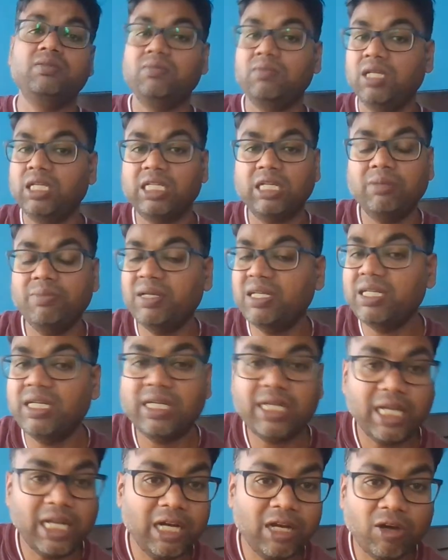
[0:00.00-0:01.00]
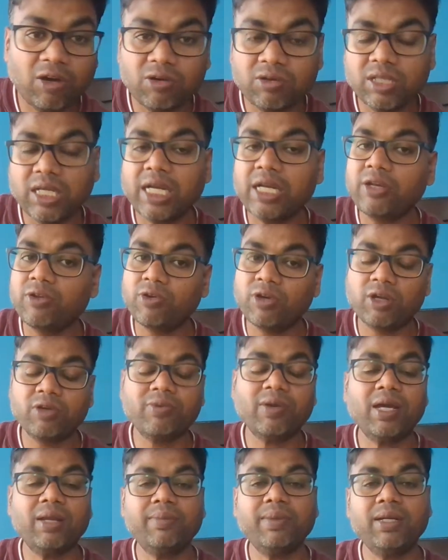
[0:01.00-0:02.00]
little bit detail out that your
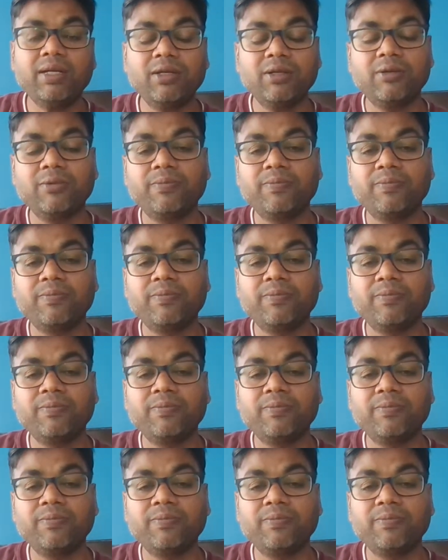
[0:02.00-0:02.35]
requirement?